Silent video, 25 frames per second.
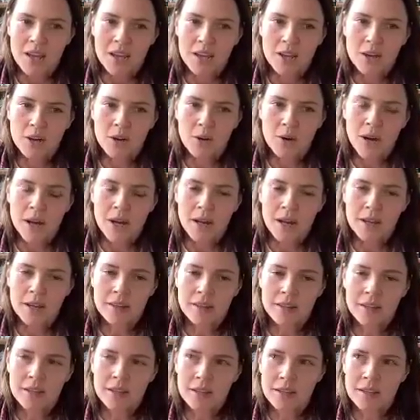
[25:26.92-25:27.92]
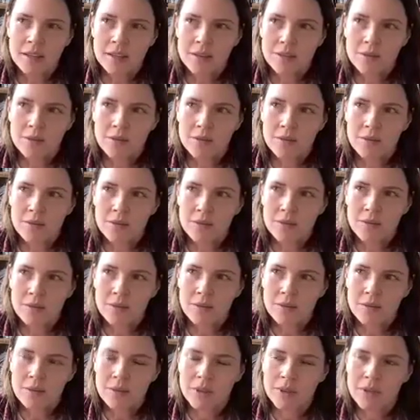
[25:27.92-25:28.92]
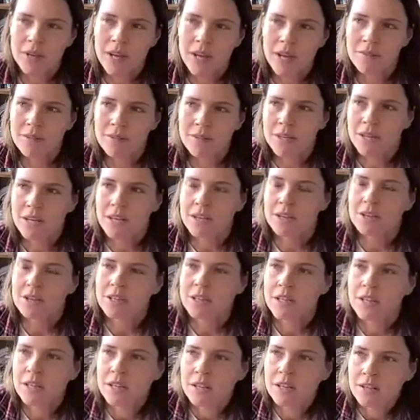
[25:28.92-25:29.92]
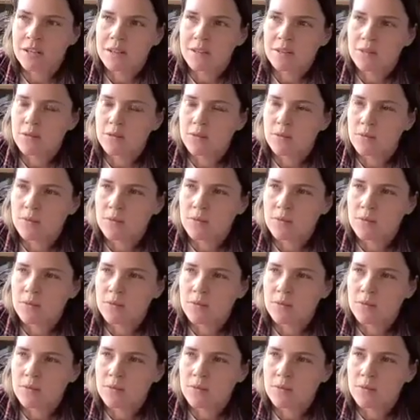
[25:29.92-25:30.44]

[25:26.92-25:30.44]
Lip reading: I think the navigation,